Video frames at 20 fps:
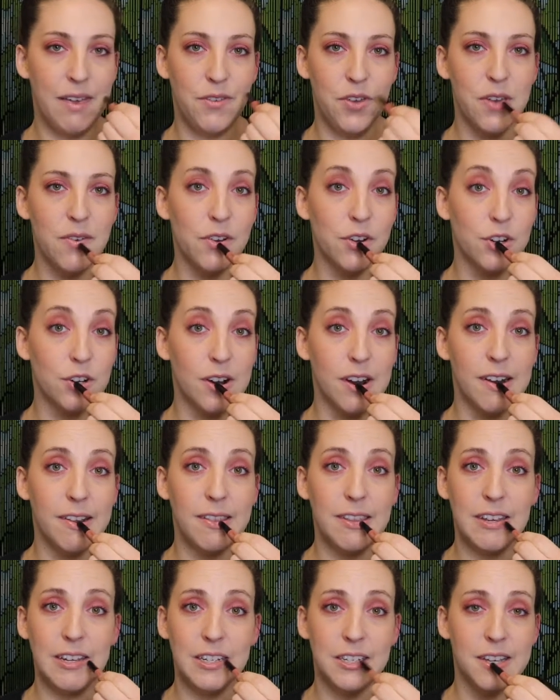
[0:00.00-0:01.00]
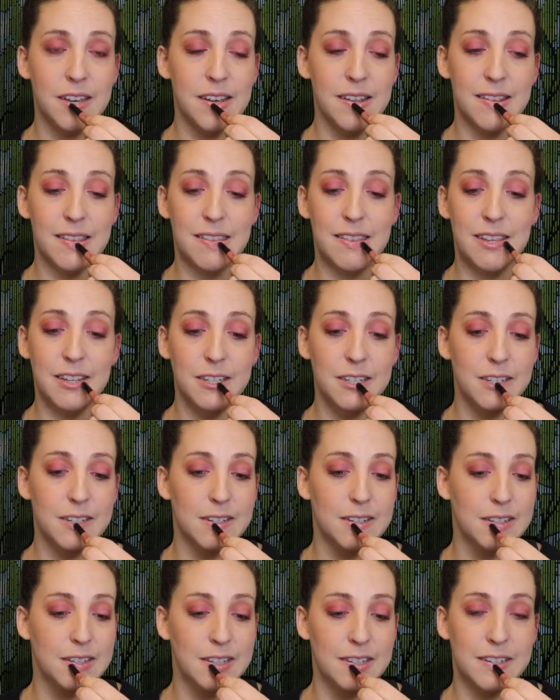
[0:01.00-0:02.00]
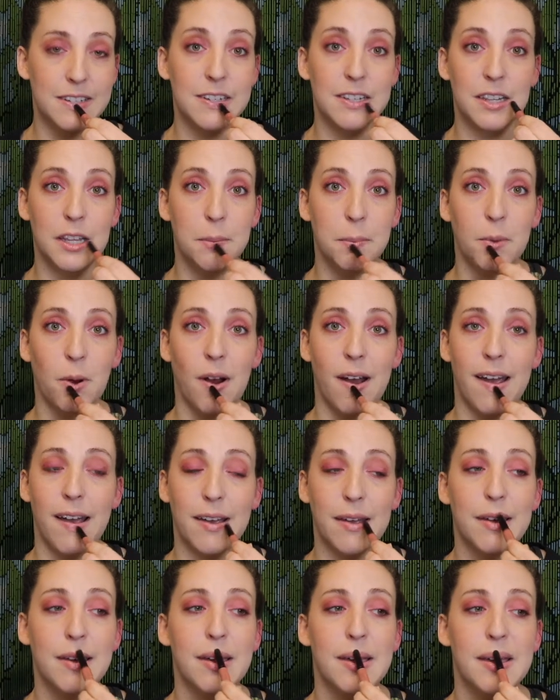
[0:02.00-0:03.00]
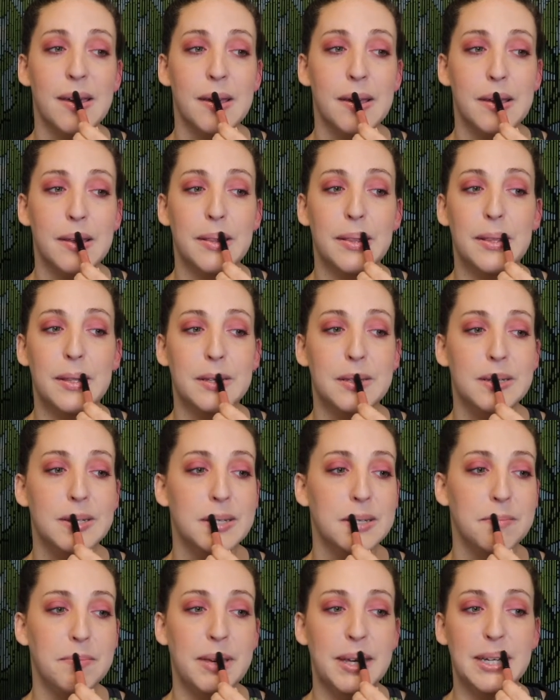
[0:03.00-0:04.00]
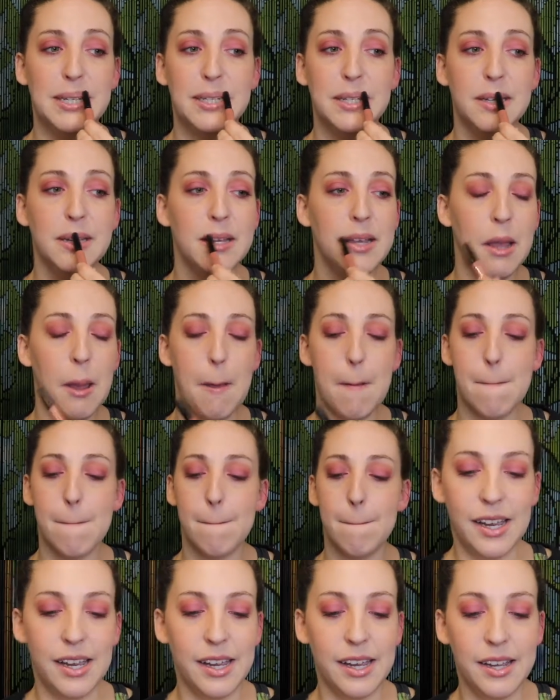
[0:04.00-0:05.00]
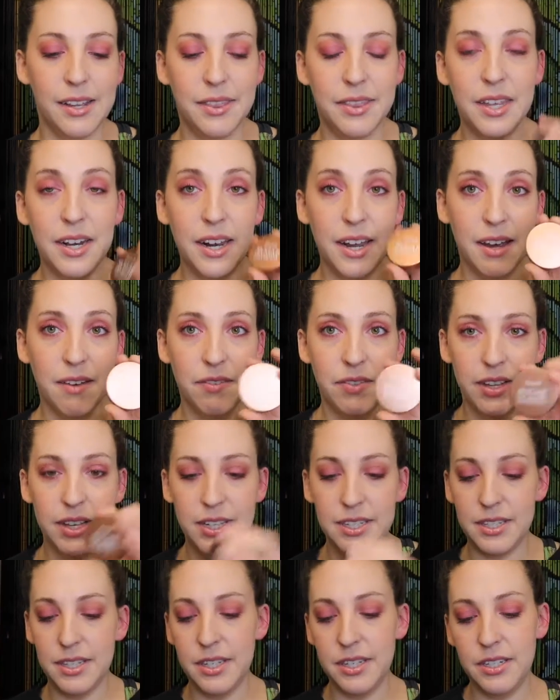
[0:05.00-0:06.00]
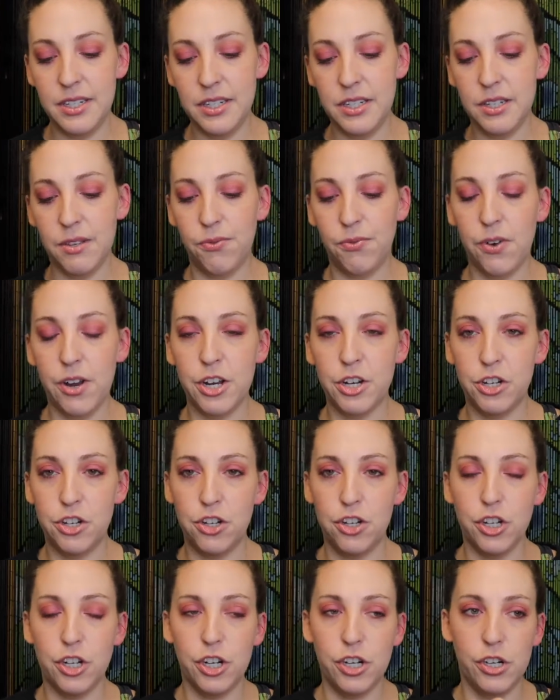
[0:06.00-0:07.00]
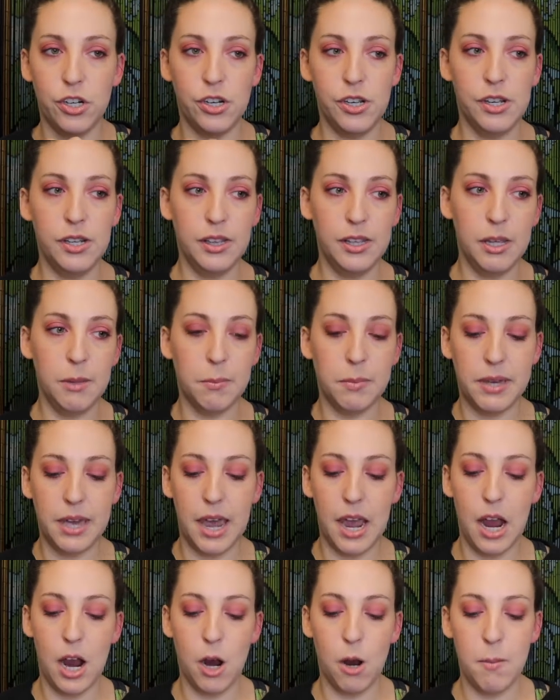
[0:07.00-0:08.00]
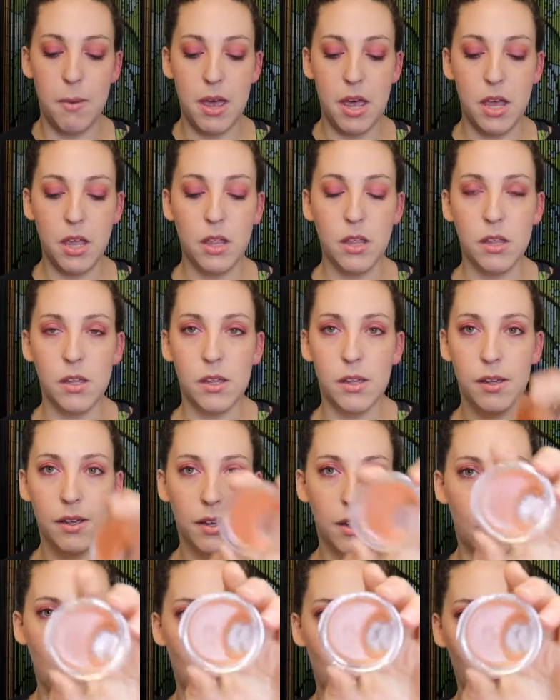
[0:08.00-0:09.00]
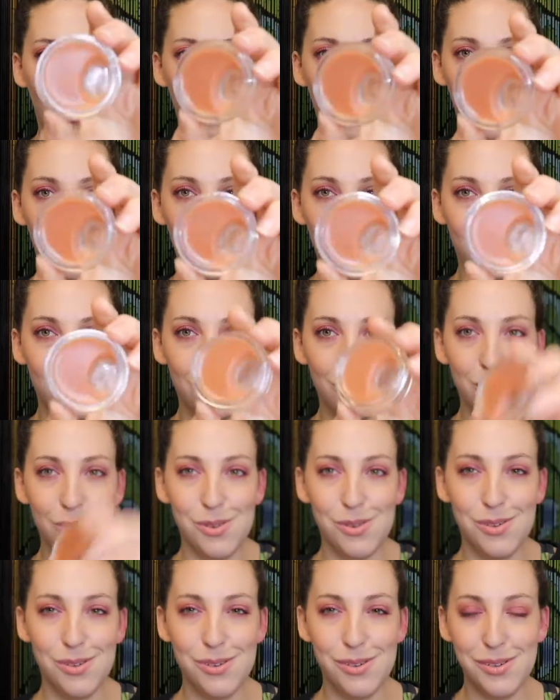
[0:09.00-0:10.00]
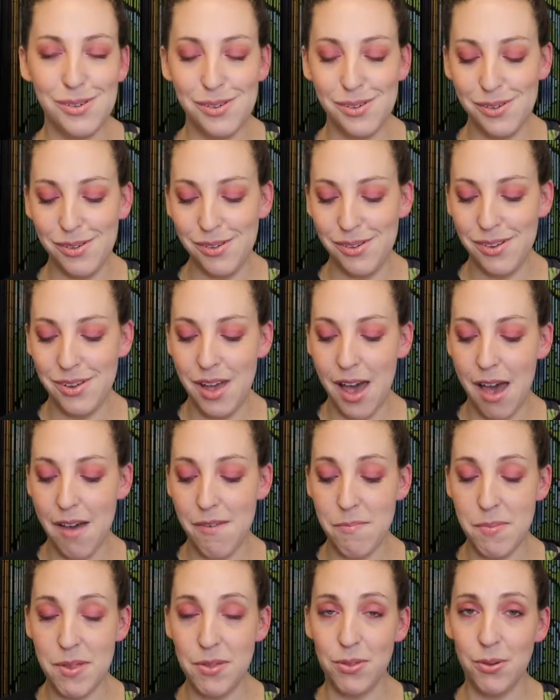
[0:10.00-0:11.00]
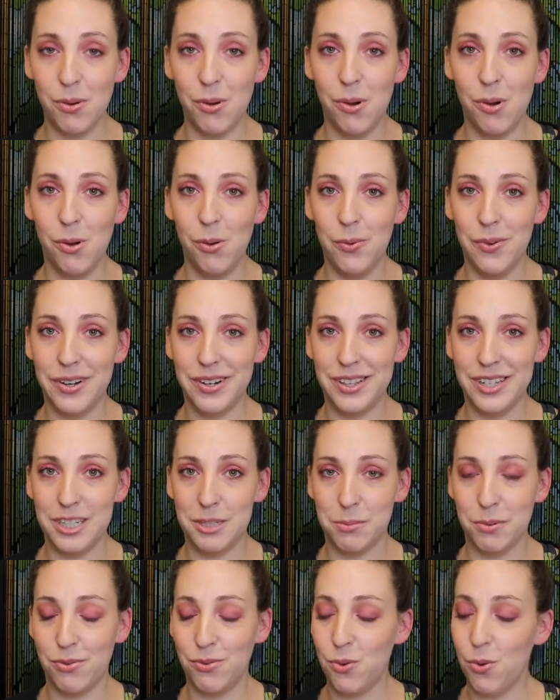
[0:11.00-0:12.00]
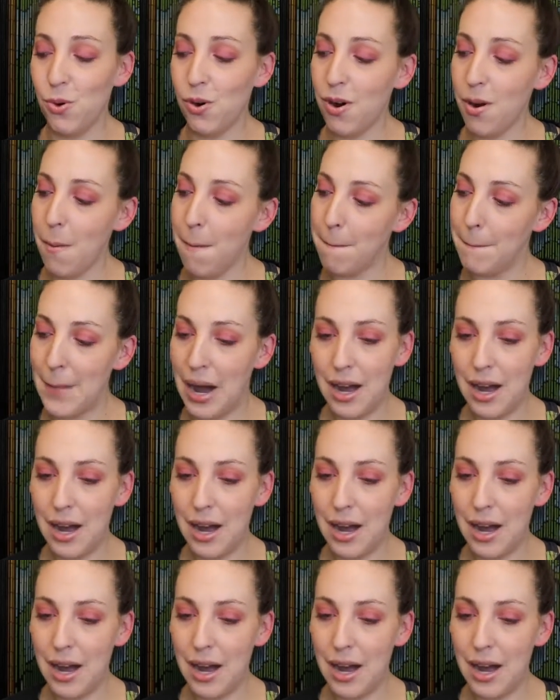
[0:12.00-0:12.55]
you haven't tried these yet, this is lip crack. This is amazing. And then I have this. This is the Fresh Sugar Lip Caramel. Oh, I've been through a whole one of these before.